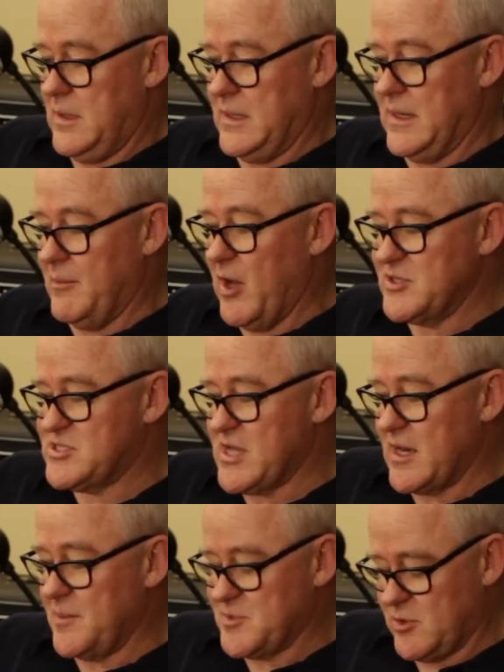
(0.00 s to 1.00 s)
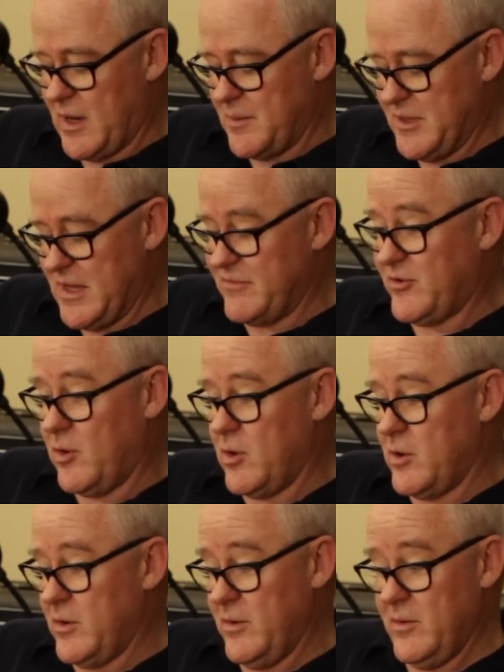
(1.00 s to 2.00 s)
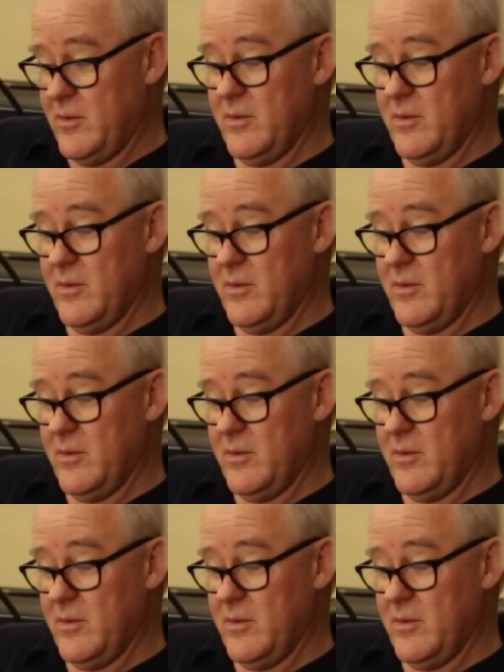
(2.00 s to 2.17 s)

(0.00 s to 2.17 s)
I'm all set up to grab the F chord. And